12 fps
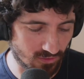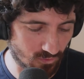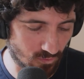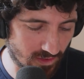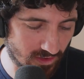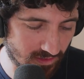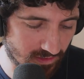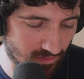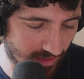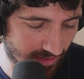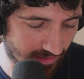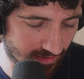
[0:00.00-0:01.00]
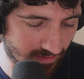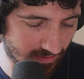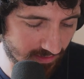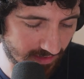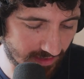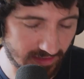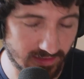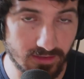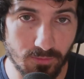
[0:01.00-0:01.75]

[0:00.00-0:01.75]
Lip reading: or where you can get the